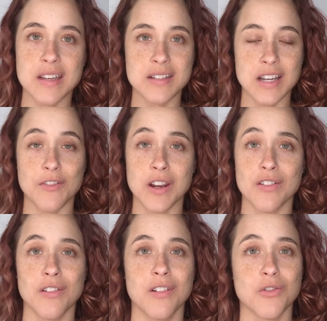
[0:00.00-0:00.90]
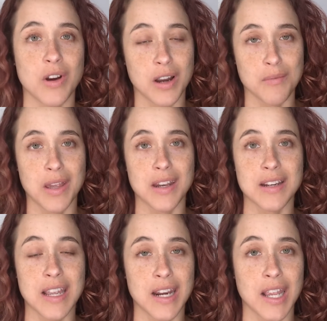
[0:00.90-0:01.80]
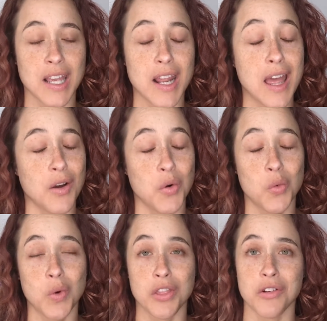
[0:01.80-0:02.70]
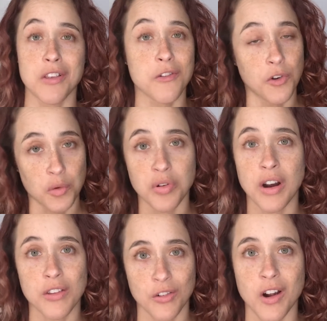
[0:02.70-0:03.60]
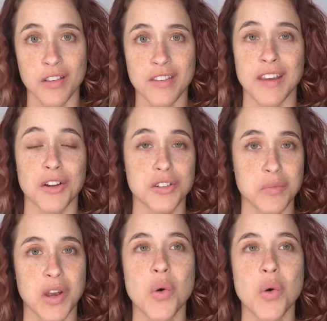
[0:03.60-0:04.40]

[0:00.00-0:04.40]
Definitely recommend getting it whether it's full price or on sale, to be